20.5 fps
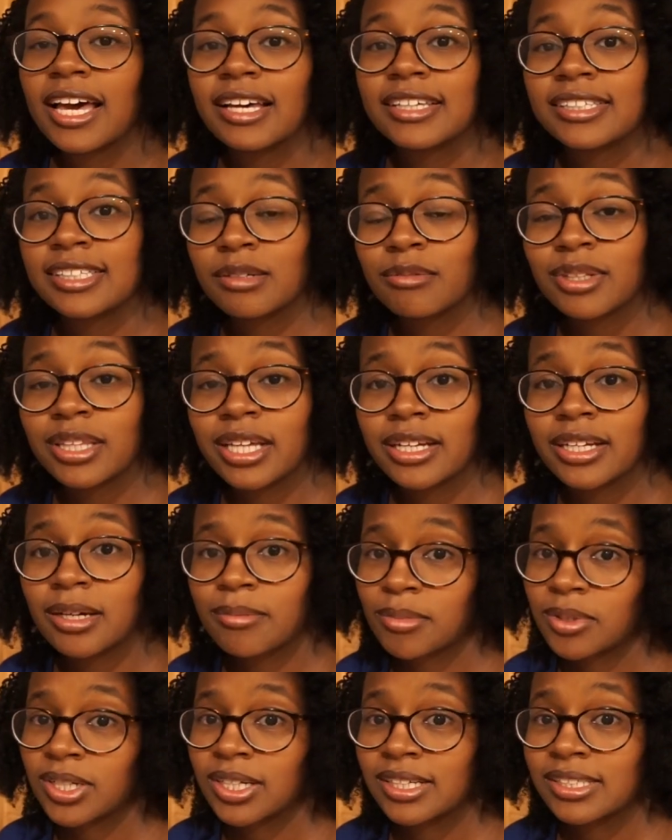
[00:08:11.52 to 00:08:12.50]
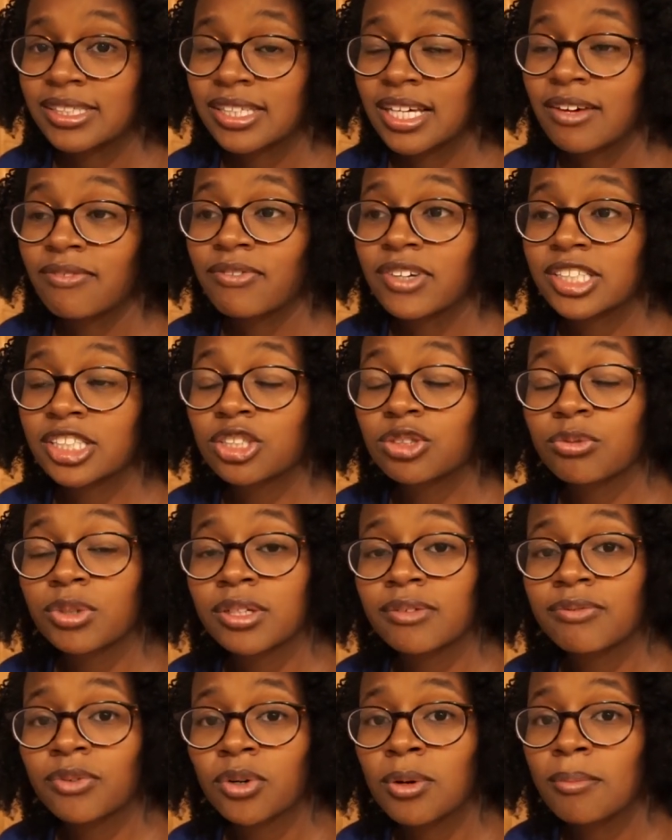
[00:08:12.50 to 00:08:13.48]
See what that number is. If it's
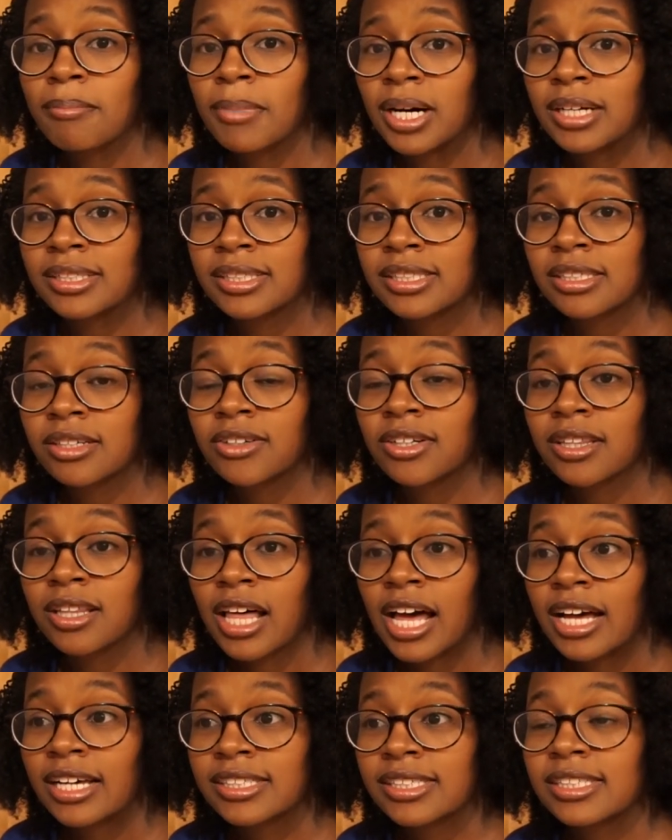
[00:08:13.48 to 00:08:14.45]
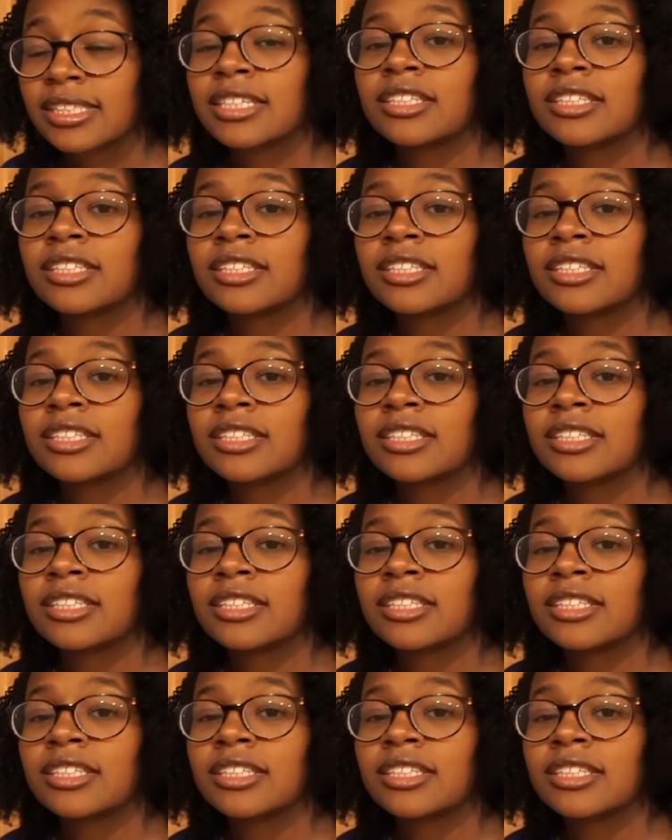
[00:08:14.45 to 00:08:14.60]
24 months or less,